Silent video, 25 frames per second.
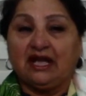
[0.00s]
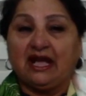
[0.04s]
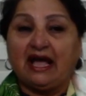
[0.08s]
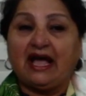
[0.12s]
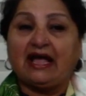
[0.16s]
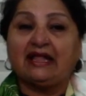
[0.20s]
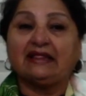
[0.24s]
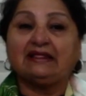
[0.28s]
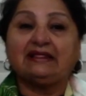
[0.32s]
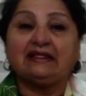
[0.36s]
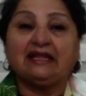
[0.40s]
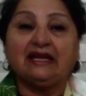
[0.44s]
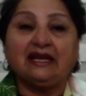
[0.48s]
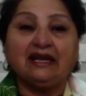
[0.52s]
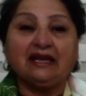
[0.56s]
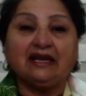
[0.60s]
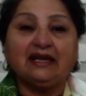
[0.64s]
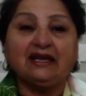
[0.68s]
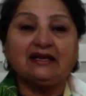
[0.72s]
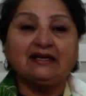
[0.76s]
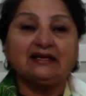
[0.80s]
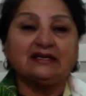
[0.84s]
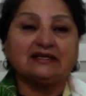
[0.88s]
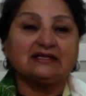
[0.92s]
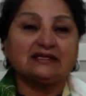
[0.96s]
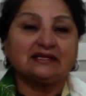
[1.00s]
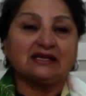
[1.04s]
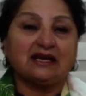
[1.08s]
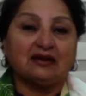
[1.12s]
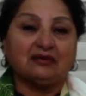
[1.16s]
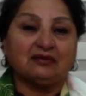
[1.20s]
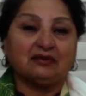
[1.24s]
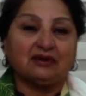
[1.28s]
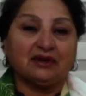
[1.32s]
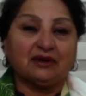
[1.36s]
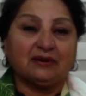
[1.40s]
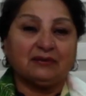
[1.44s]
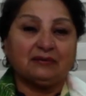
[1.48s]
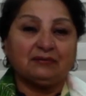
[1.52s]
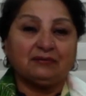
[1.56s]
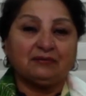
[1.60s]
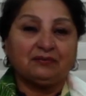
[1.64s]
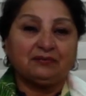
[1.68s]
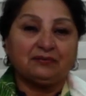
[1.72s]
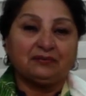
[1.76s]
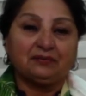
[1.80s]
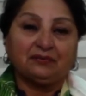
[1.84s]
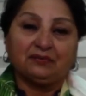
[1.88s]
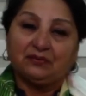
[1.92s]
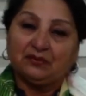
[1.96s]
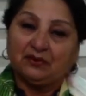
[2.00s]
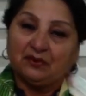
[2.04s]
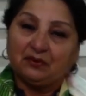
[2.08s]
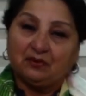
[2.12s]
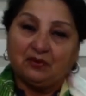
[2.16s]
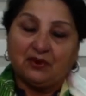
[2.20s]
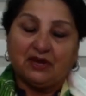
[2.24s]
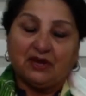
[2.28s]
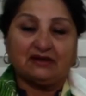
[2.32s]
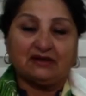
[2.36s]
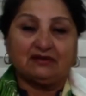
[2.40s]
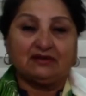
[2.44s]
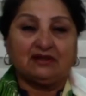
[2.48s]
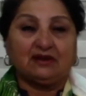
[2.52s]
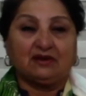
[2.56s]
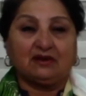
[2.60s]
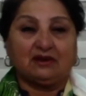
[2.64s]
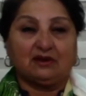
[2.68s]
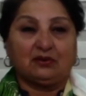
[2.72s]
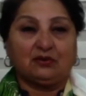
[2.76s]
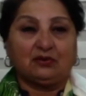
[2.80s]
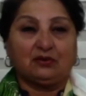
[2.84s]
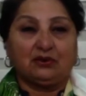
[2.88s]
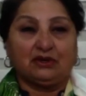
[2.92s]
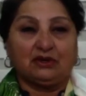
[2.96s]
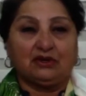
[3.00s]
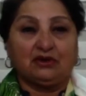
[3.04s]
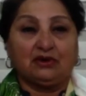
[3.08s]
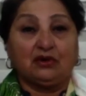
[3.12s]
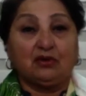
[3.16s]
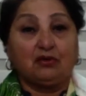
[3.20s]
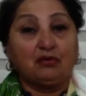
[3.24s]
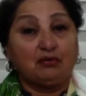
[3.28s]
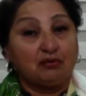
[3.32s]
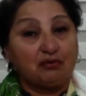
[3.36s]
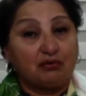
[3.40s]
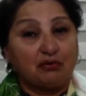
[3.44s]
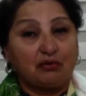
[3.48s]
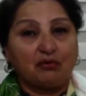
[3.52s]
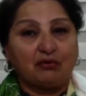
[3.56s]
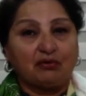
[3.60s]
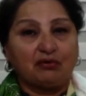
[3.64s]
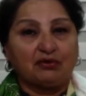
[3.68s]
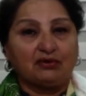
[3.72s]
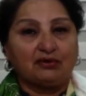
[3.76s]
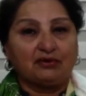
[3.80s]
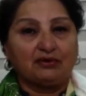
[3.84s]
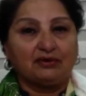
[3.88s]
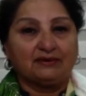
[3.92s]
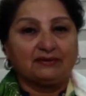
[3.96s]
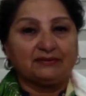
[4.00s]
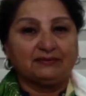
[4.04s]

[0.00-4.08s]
And they can discover where they are going wrong.